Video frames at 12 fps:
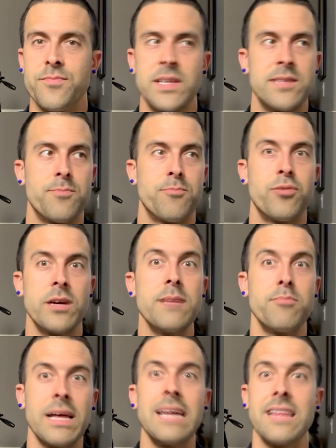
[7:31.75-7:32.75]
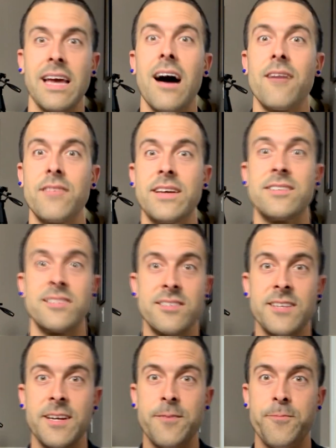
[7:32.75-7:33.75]
It's pretty blatantly obvious,
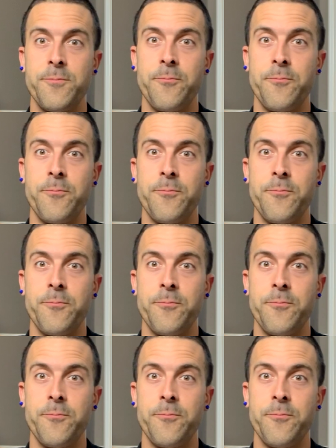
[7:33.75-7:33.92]
isn't it?